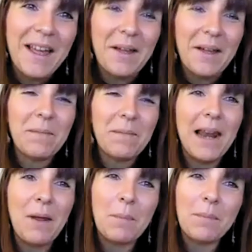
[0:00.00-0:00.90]

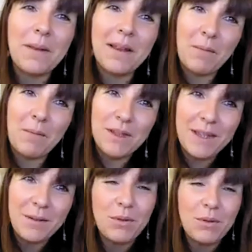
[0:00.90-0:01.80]
Hello, I'm
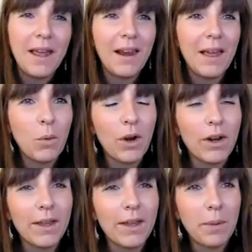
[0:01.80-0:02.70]
Clementine Bunel. I
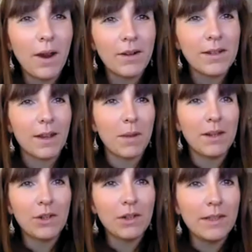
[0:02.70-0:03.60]
work at Paradigm
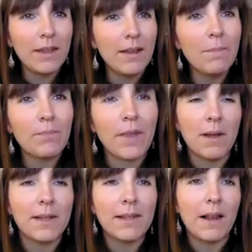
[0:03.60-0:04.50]
Agency.
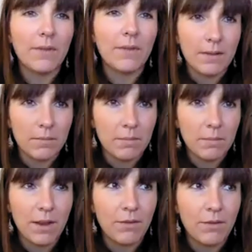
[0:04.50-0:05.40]
Myself and
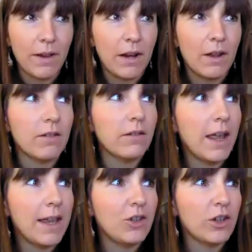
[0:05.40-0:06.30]
my fellow
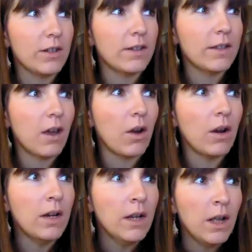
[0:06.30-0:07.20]
agents
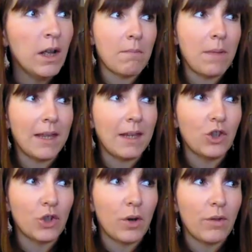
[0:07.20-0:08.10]
are making
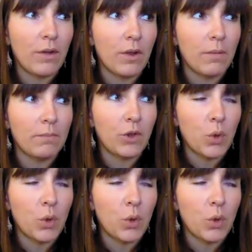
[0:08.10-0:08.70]
sure the